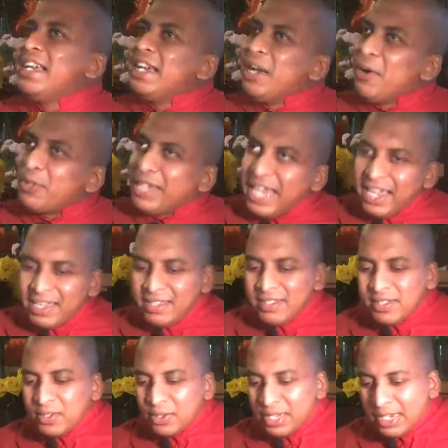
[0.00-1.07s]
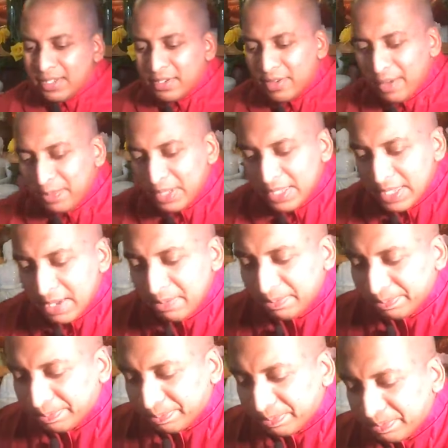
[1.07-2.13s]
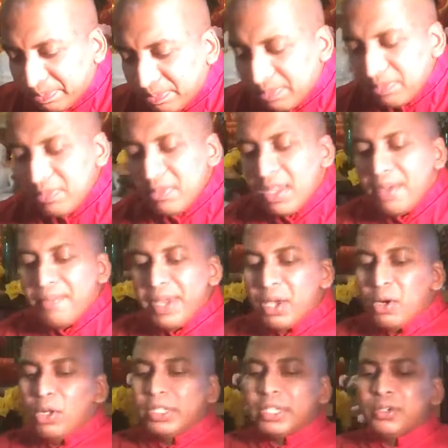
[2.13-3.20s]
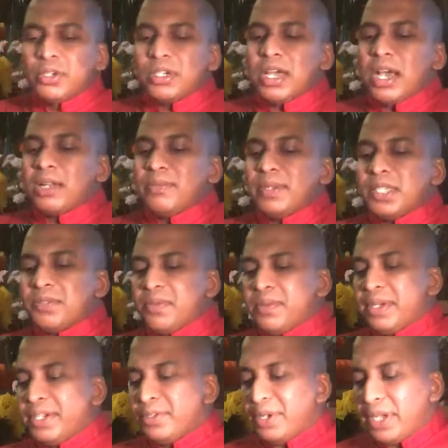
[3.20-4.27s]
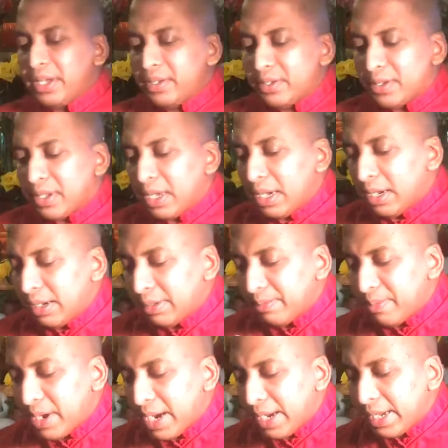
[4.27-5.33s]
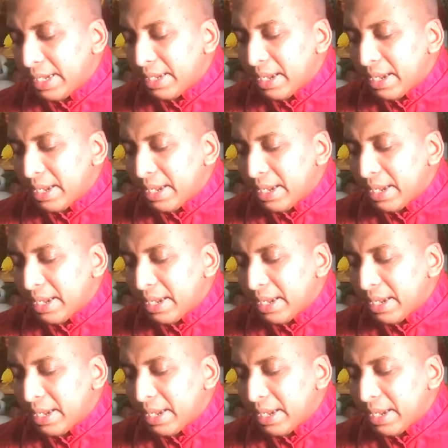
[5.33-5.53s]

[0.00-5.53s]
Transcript: Okay, so let's wrap this up. May all the good karmas we've been doing by